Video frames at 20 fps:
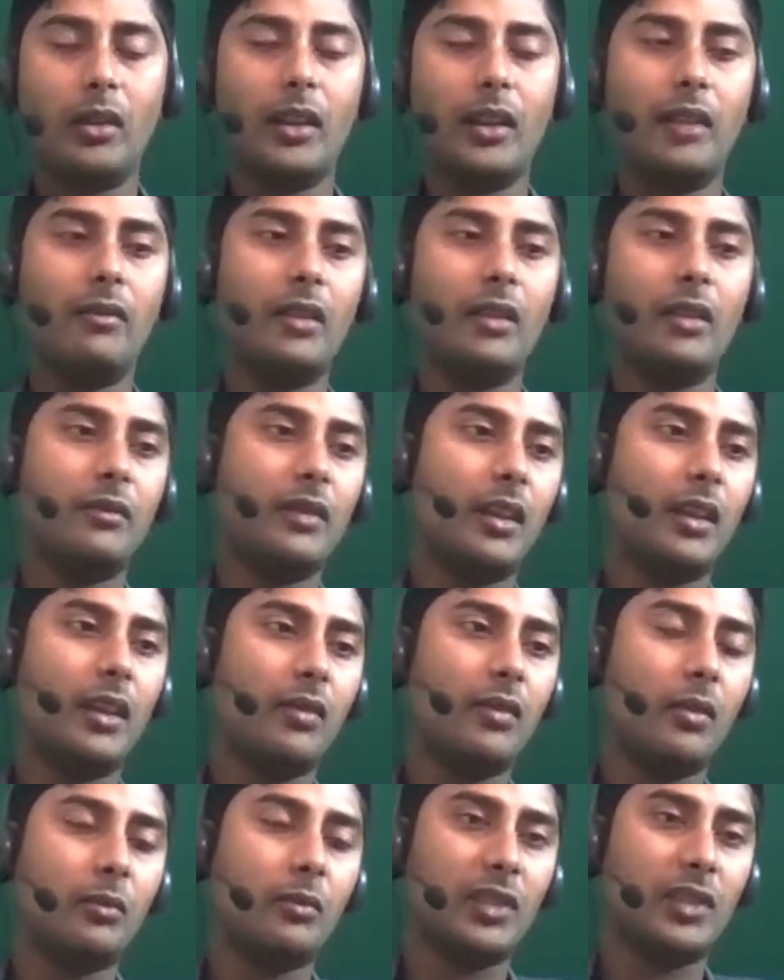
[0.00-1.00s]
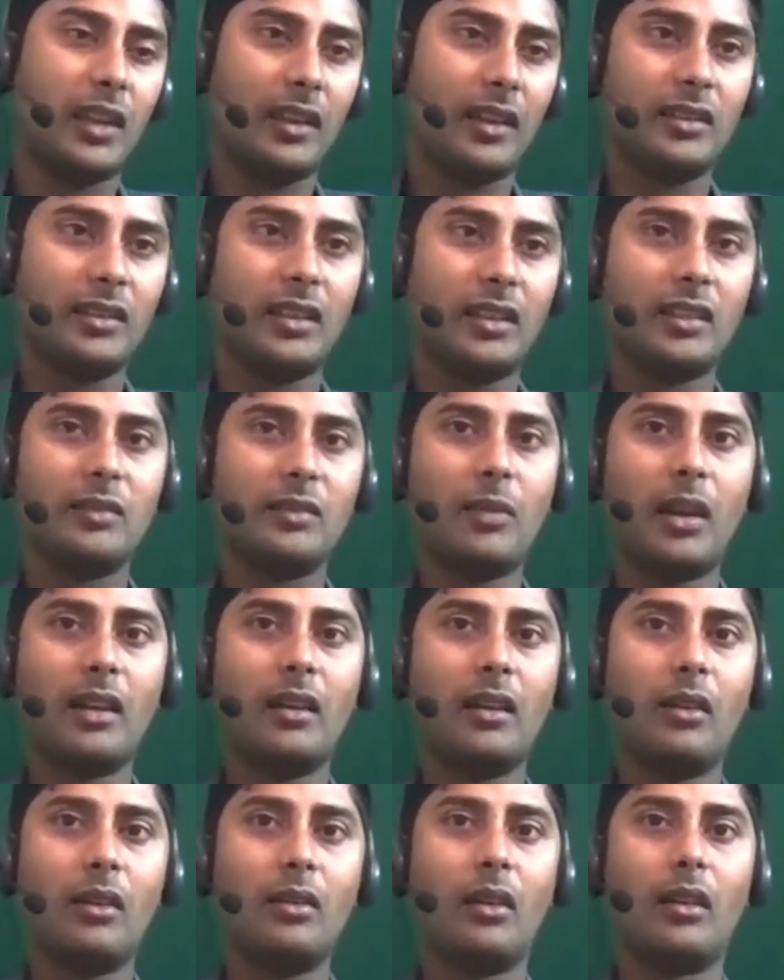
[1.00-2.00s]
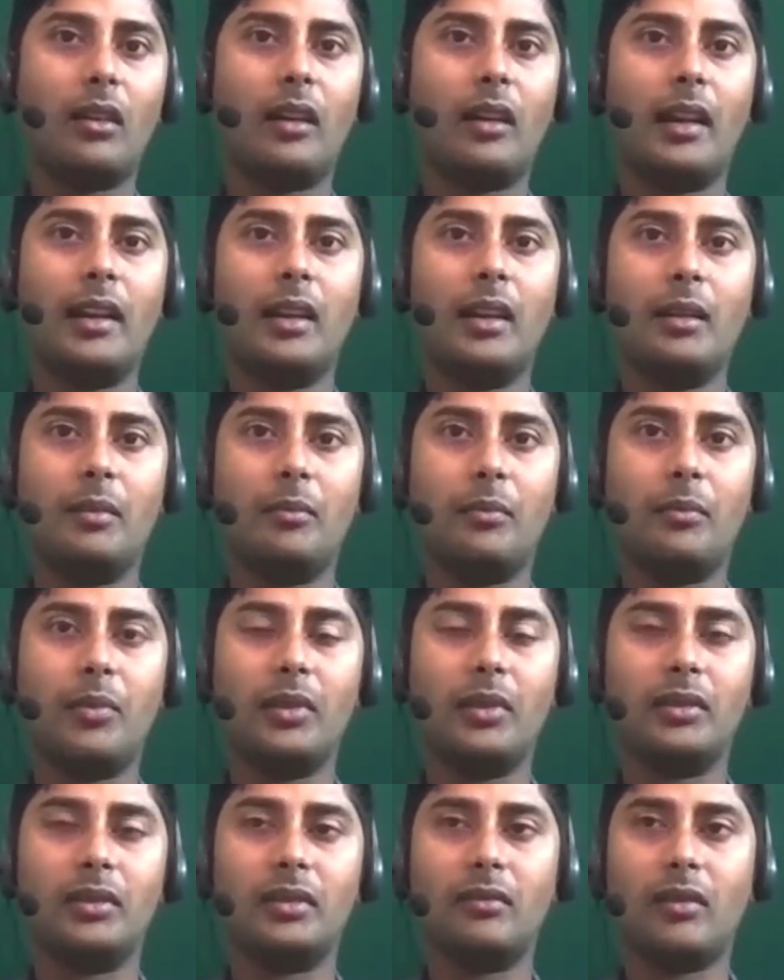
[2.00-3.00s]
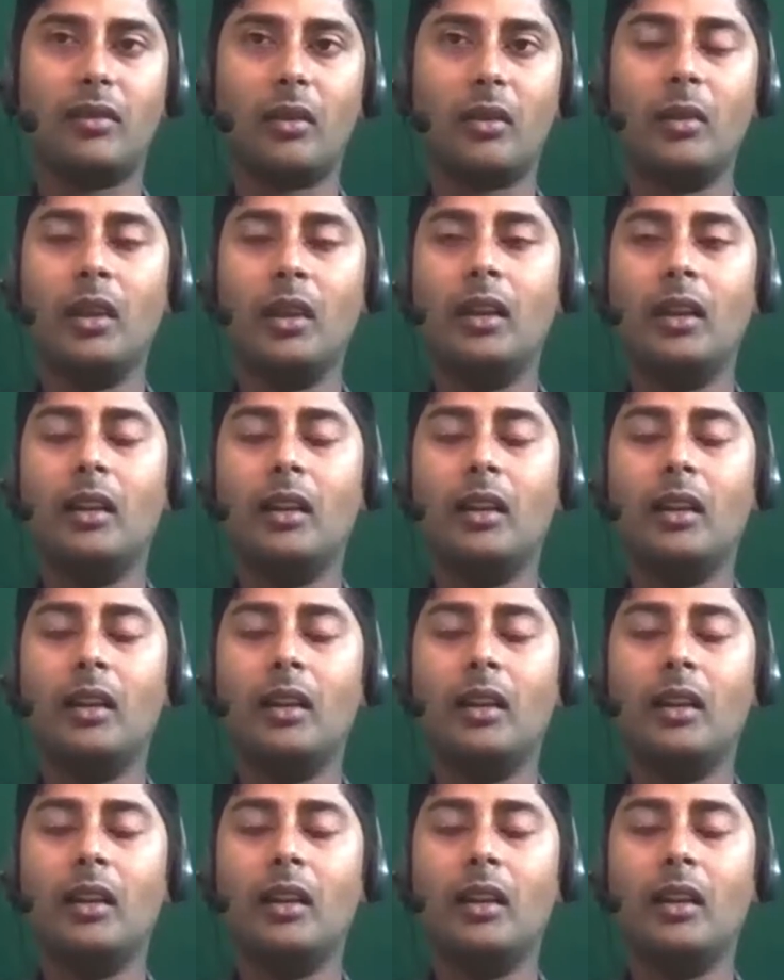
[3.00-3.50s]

even if they're from statistics background or any person from